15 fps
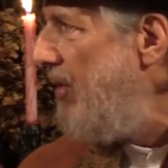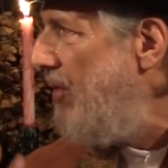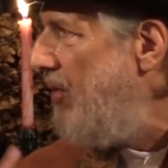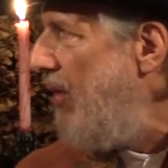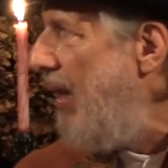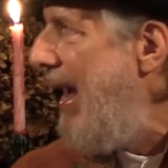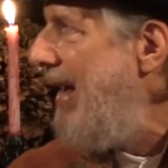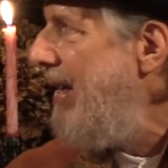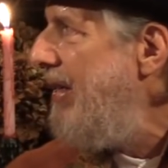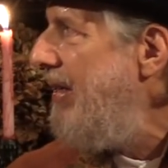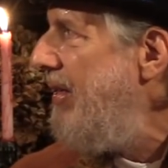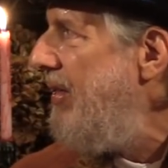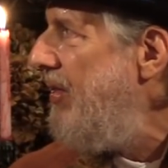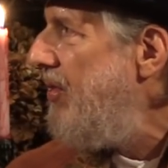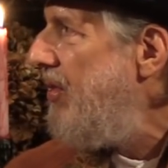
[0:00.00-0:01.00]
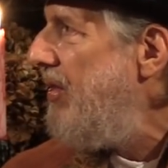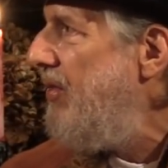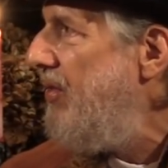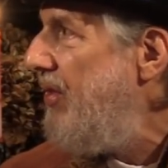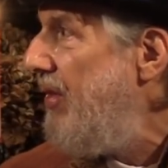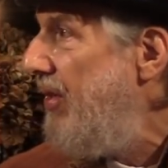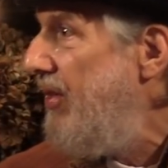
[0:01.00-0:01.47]
the dragon is
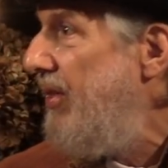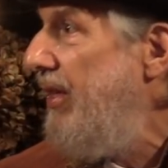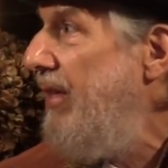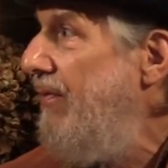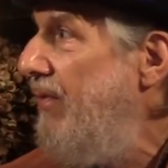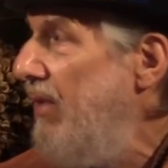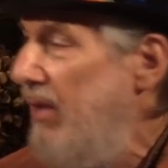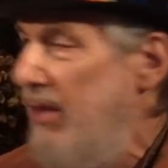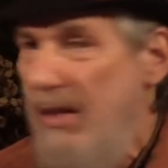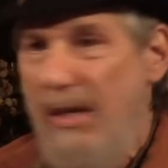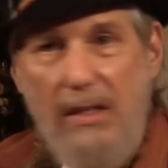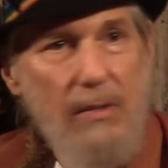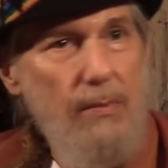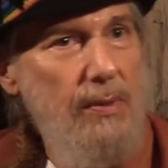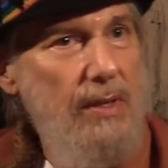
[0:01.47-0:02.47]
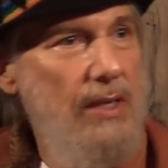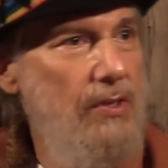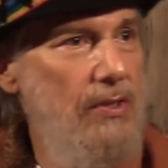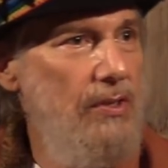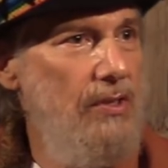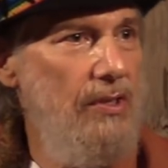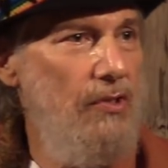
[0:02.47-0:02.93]
considered evil, in other
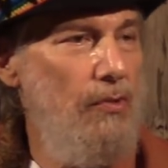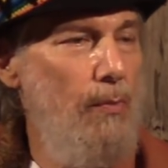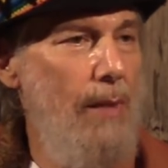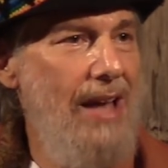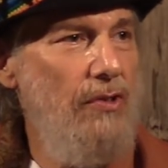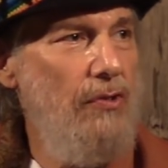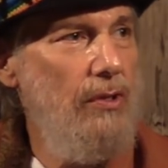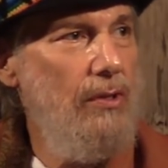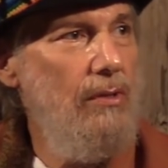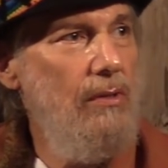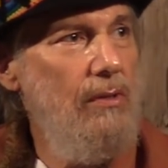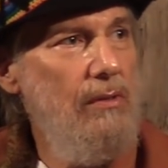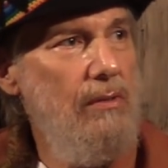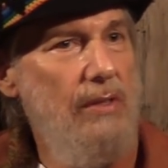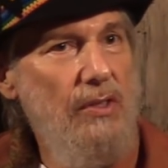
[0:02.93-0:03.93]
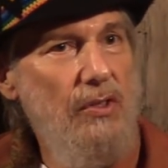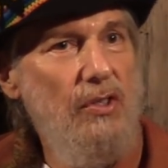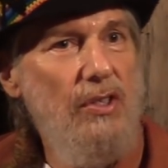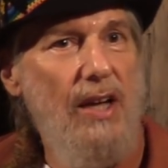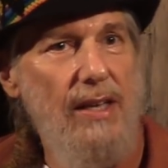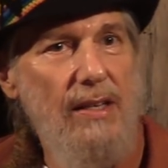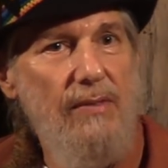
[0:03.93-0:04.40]
places, it's magical. In
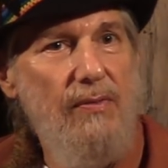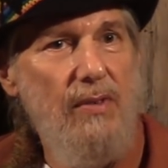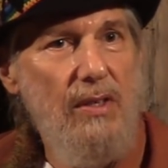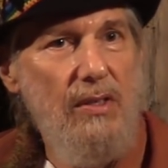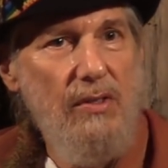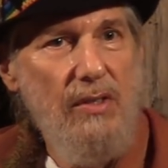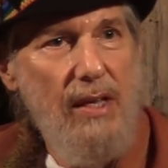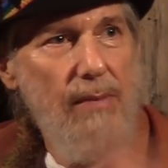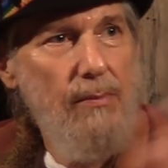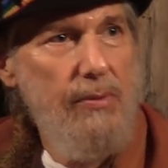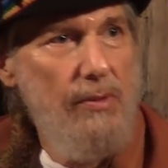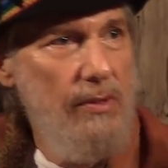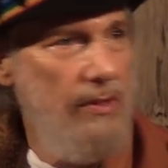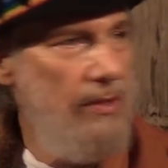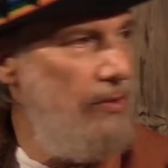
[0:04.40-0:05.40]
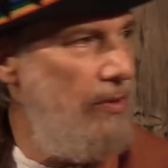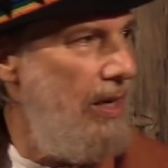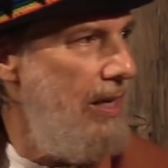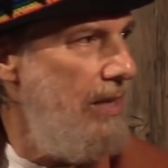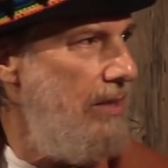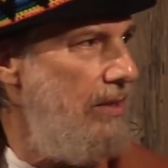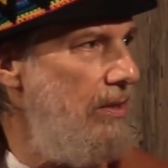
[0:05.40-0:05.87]
China, for example, the
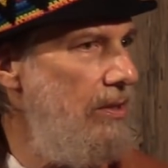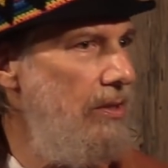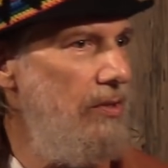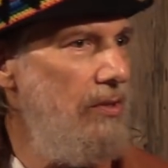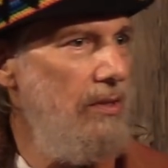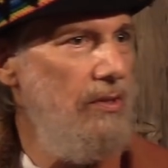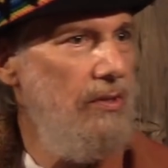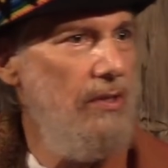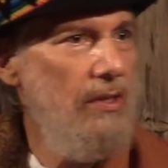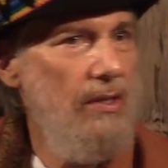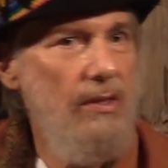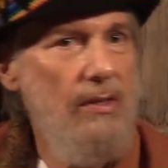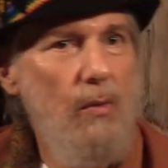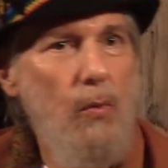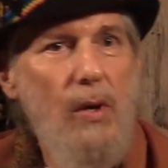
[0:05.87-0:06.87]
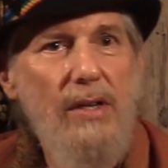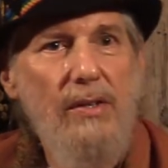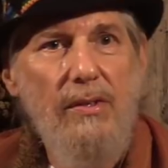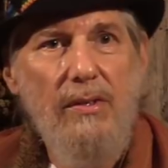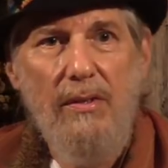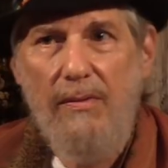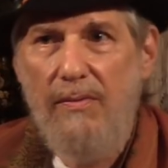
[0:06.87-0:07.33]
dragon is considered a
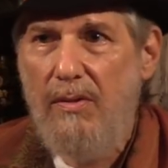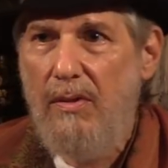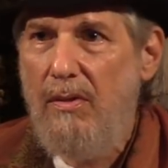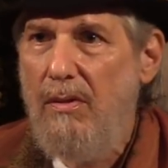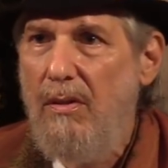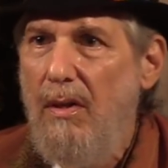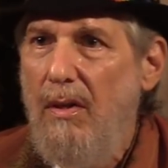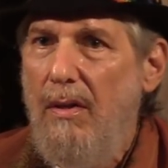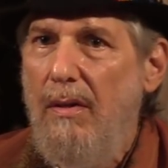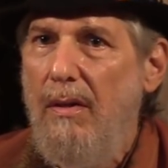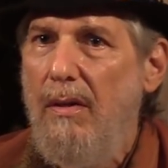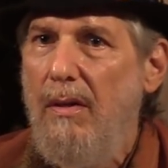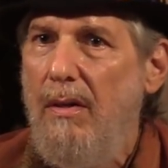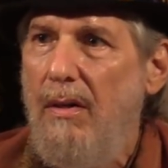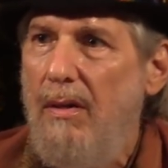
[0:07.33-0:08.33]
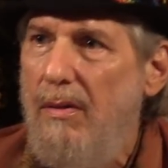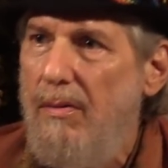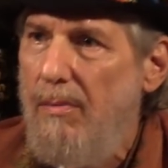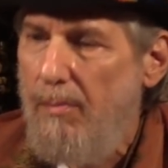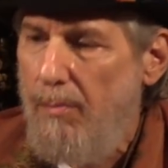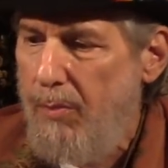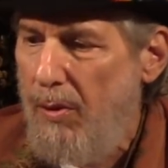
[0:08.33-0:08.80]
wonderful, uh,
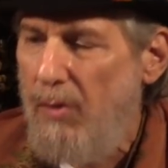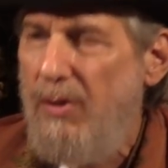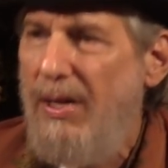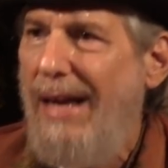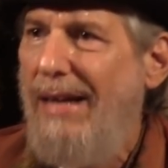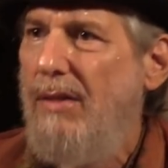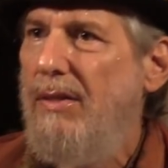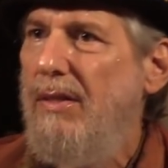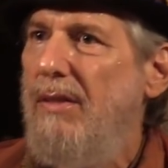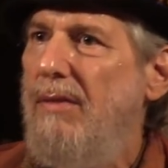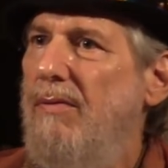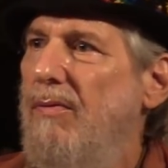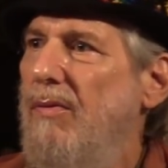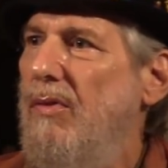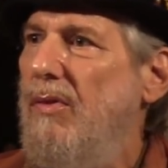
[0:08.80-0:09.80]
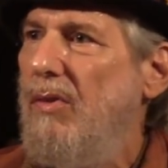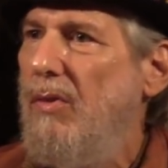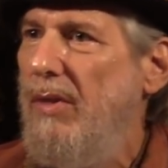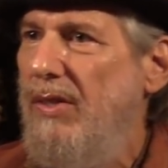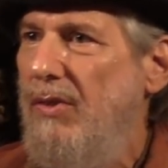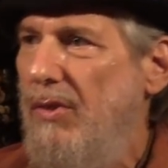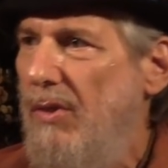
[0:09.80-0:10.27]
protective
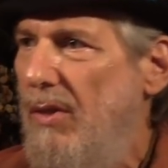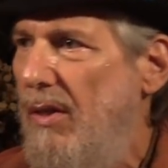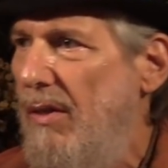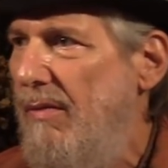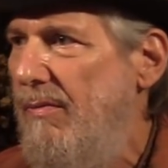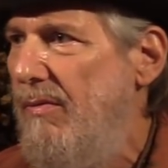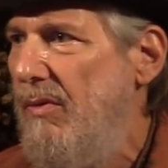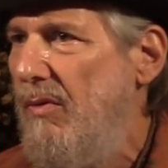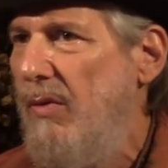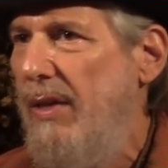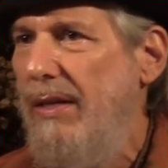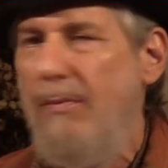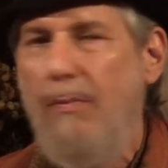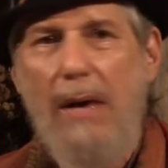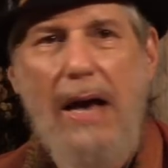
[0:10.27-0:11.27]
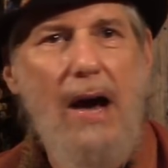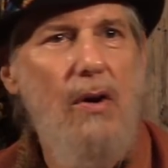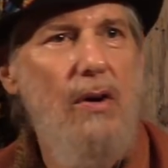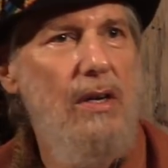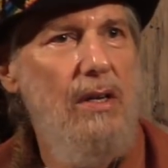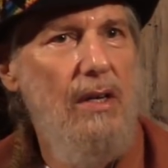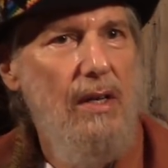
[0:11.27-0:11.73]
creature of great
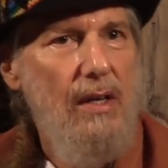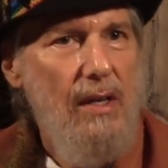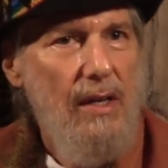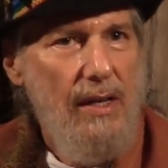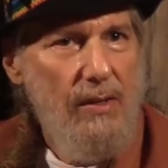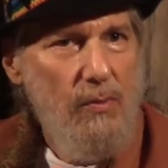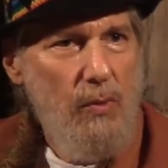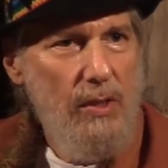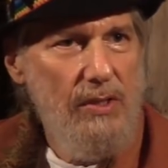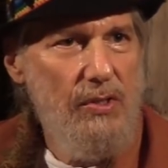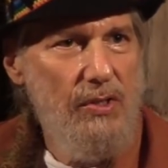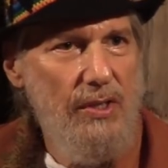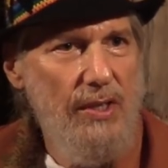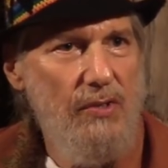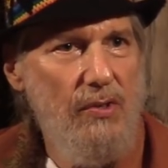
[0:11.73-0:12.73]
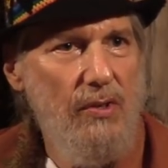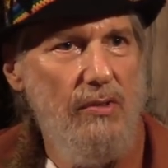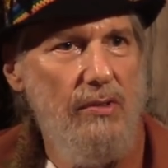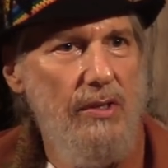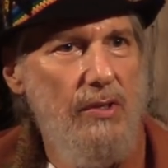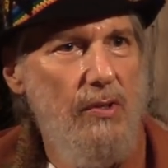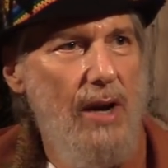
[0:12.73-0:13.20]
power, and one sits
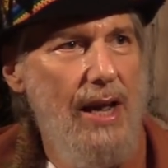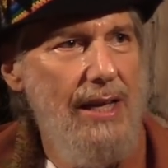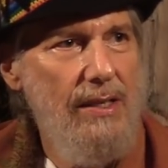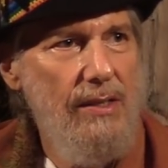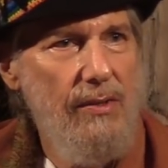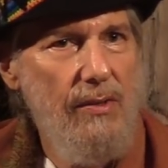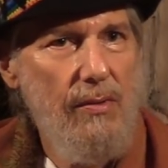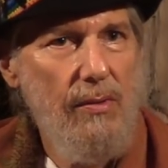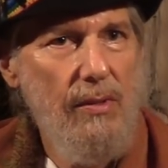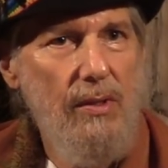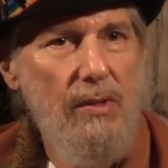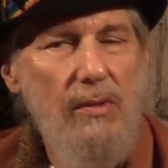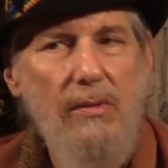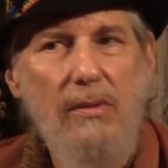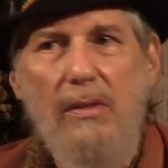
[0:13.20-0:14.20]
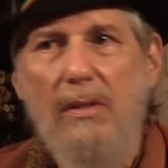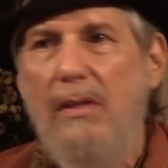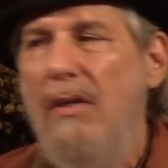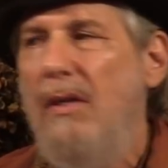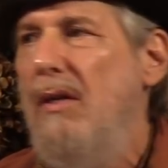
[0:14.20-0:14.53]
on the dragon throne.